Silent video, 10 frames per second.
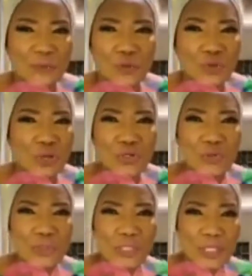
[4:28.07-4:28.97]
I'm so
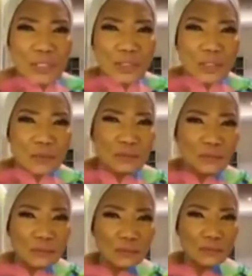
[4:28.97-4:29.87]
sorry to say this.
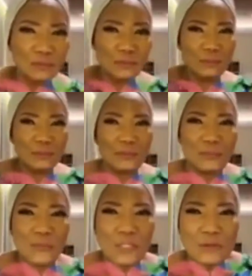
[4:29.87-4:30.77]

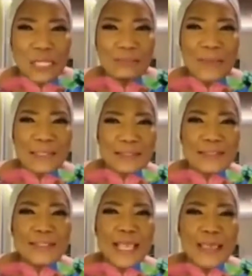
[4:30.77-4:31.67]
Let that man
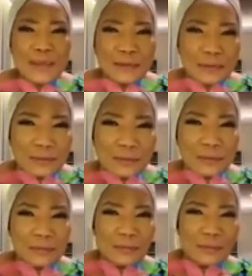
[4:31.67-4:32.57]
stay
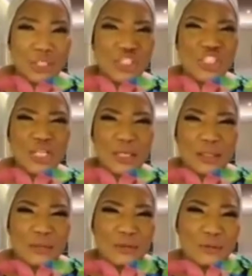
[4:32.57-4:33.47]
in
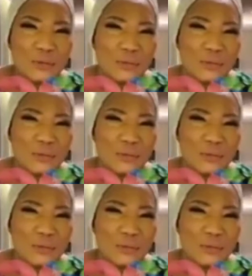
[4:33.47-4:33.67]
jail.